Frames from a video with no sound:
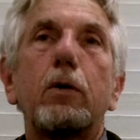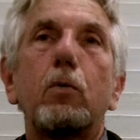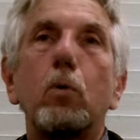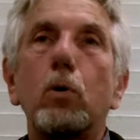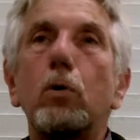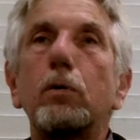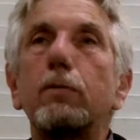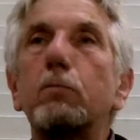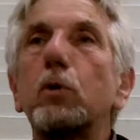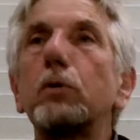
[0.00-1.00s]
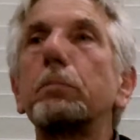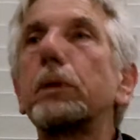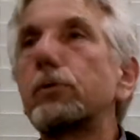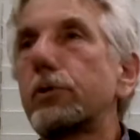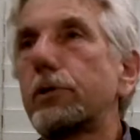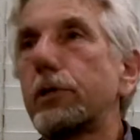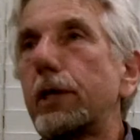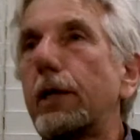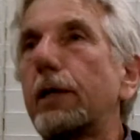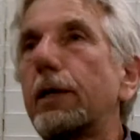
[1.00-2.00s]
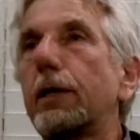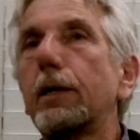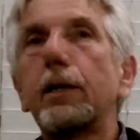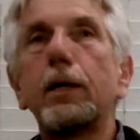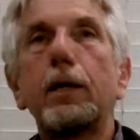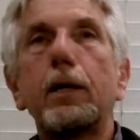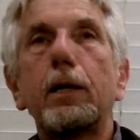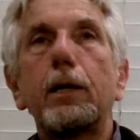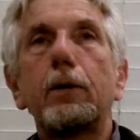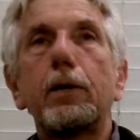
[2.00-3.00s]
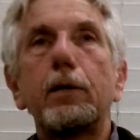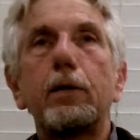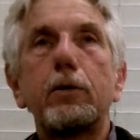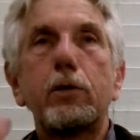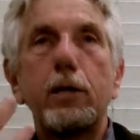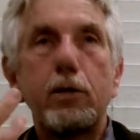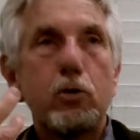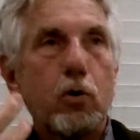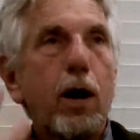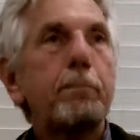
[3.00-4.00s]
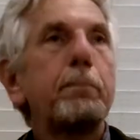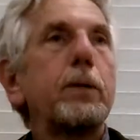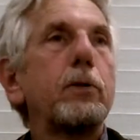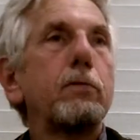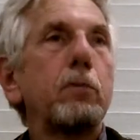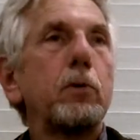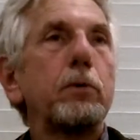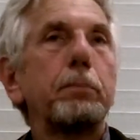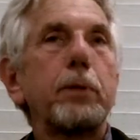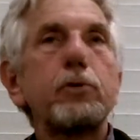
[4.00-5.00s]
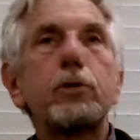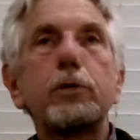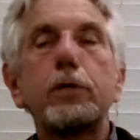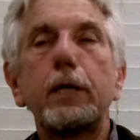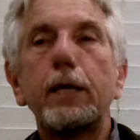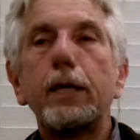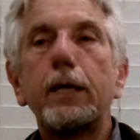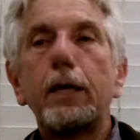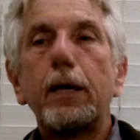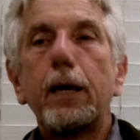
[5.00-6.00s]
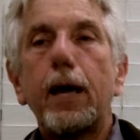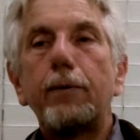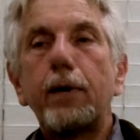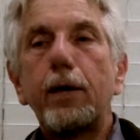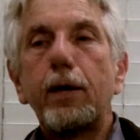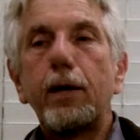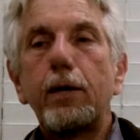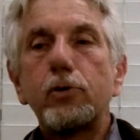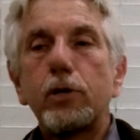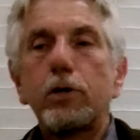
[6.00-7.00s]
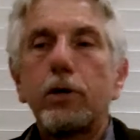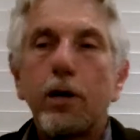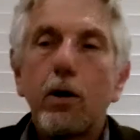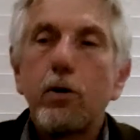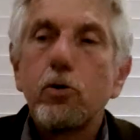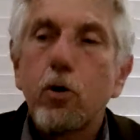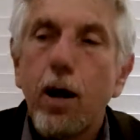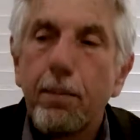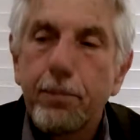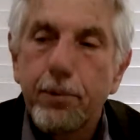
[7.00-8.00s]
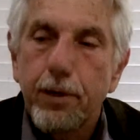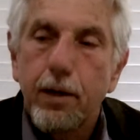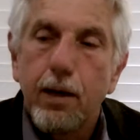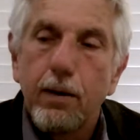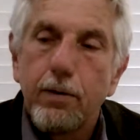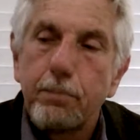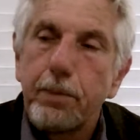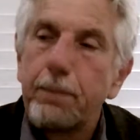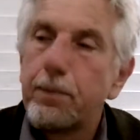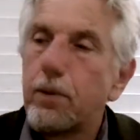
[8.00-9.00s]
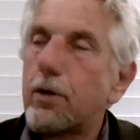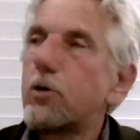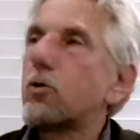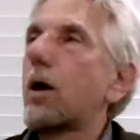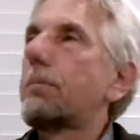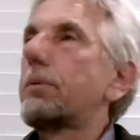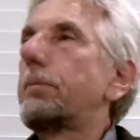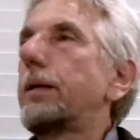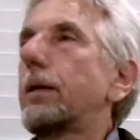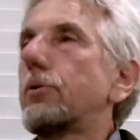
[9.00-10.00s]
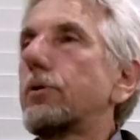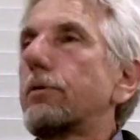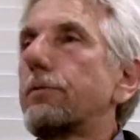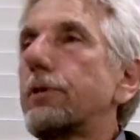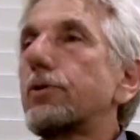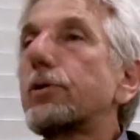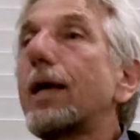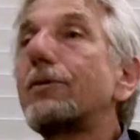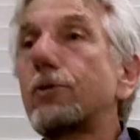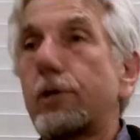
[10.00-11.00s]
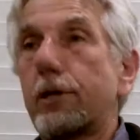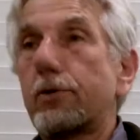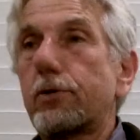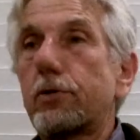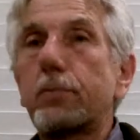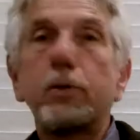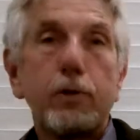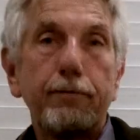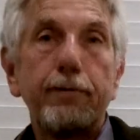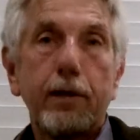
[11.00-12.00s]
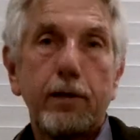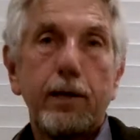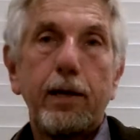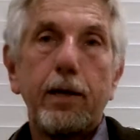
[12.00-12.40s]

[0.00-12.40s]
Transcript: world of multiplicity. That, that the entrapment of multiplicity, and they it is in, they're entrapped. Uh, the people are entrapped because of the senses specifically